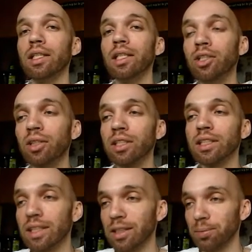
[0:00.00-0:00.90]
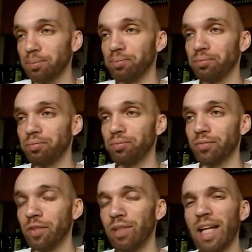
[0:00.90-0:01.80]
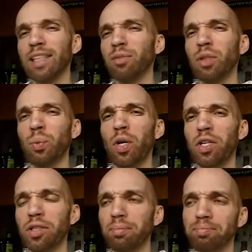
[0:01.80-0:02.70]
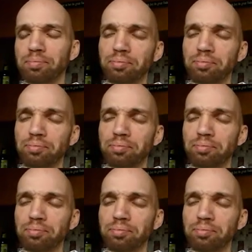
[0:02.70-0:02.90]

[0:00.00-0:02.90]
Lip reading: Lyricism, if that's even the word,